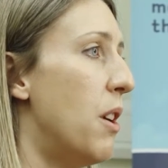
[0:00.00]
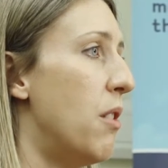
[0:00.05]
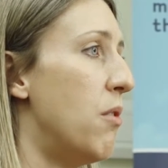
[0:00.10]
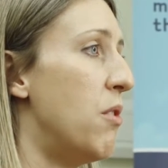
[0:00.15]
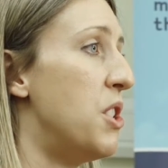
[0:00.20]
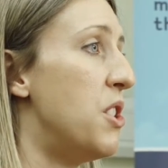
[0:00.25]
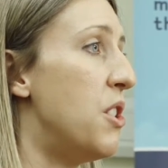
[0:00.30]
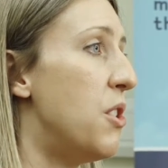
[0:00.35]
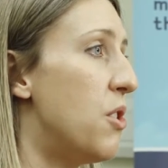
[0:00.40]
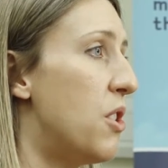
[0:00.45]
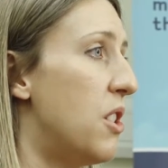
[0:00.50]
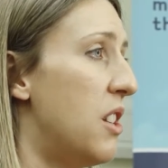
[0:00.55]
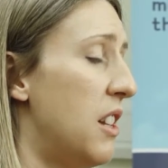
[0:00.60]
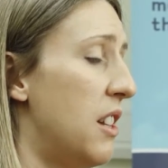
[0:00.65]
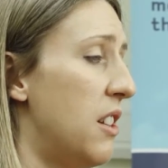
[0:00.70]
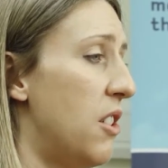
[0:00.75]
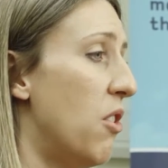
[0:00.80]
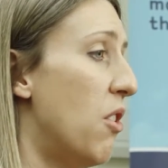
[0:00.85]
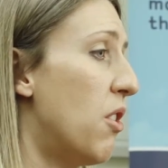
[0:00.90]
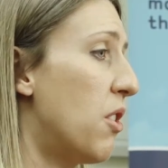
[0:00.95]

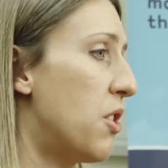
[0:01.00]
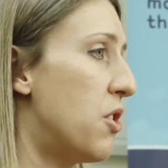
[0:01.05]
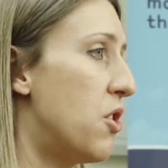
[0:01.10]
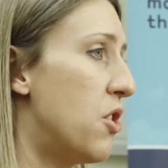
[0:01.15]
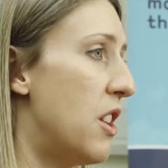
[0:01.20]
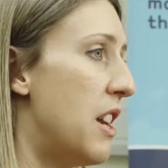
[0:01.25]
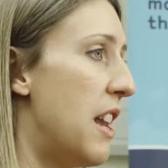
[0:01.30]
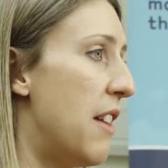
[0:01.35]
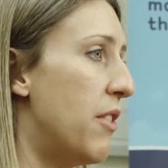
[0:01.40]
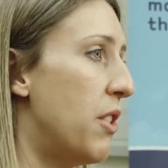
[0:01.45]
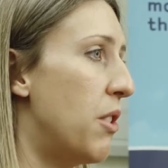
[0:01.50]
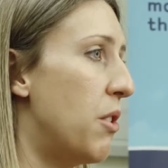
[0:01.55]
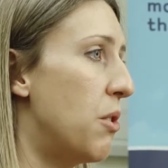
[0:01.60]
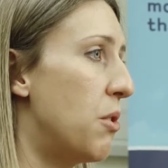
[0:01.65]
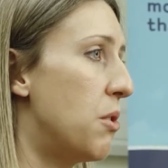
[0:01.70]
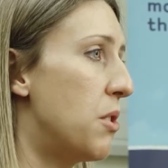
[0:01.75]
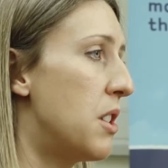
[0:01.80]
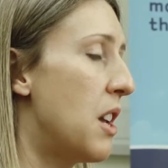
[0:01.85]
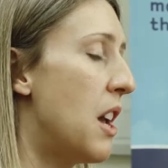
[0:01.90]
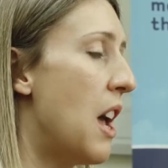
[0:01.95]
reducing your oxygen
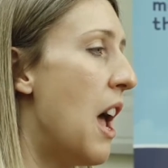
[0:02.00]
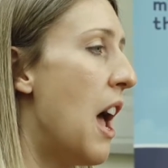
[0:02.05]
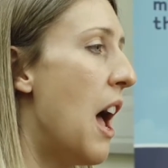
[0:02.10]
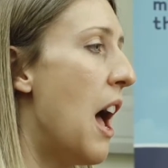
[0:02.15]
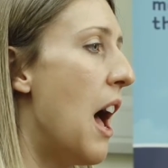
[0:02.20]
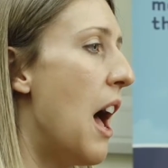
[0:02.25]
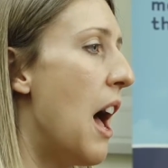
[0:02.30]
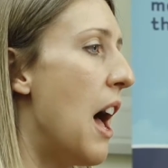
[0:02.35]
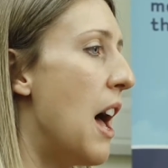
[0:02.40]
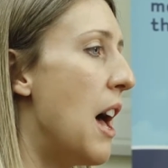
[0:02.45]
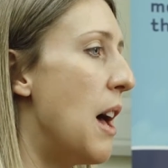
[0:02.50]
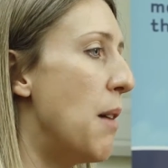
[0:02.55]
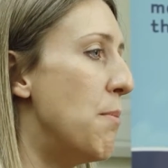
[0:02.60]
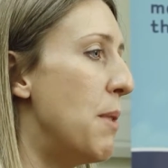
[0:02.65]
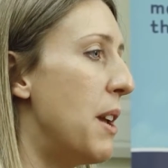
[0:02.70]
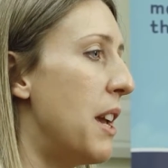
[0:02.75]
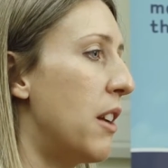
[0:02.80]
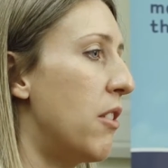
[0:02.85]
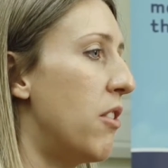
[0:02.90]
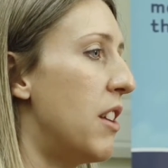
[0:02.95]
levels,
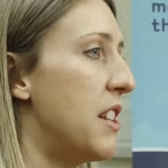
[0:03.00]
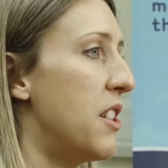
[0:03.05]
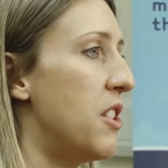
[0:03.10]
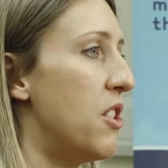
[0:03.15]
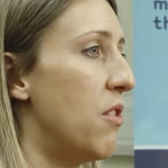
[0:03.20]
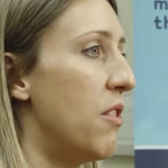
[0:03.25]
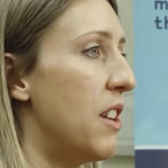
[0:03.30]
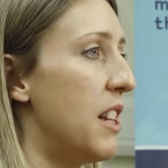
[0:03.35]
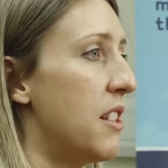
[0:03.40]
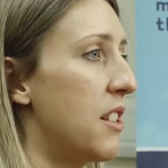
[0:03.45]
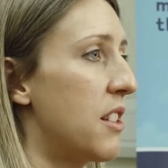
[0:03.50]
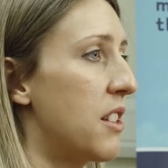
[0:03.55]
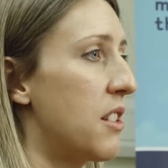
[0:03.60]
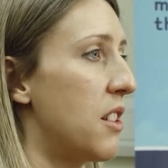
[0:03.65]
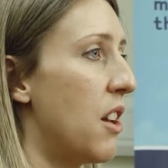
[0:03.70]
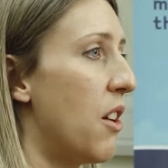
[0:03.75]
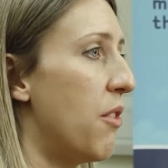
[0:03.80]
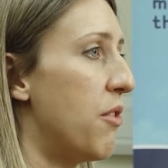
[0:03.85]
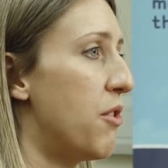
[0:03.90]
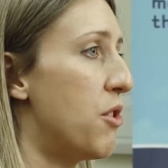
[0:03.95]
increasing your
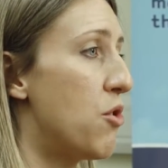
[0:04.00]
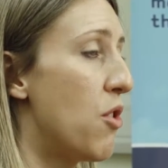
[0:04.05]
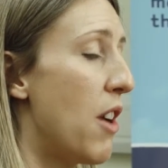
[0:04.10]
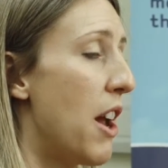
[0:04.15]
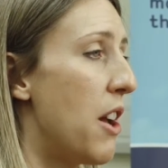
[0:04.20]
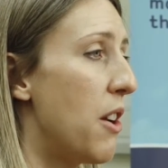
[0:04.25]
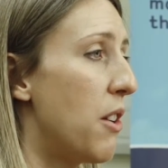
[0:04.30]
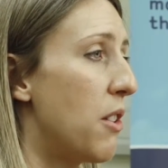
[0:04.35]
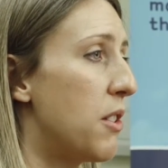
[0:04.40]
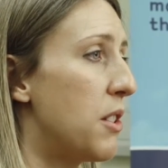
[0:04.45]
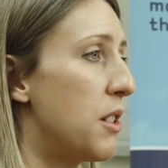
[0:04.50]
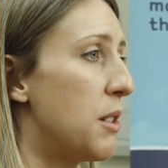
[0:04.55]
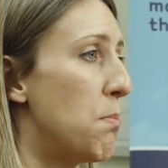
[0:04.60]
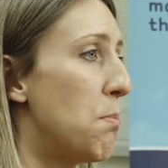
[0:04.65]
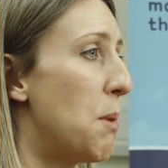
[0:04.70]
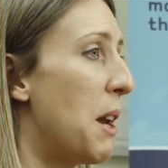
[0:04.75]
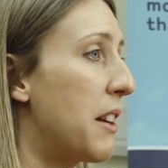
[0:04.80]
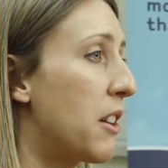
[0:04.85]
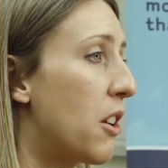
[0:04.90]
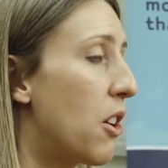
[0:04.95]
risks of strokes,
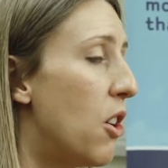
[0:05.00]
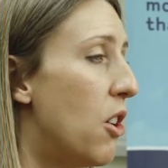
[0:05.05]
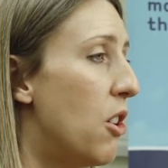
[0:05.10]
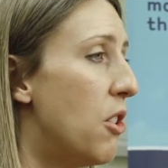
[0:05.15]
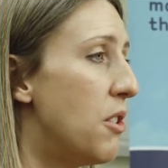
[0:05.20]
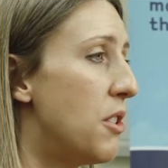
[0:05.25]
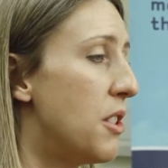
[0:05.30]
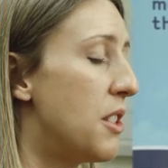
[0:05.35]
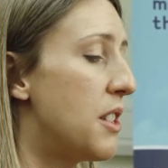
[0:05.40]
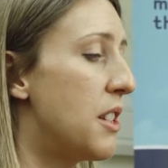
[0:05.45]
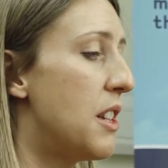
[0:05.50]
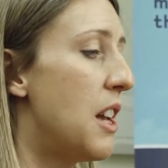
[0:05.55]
blood clots,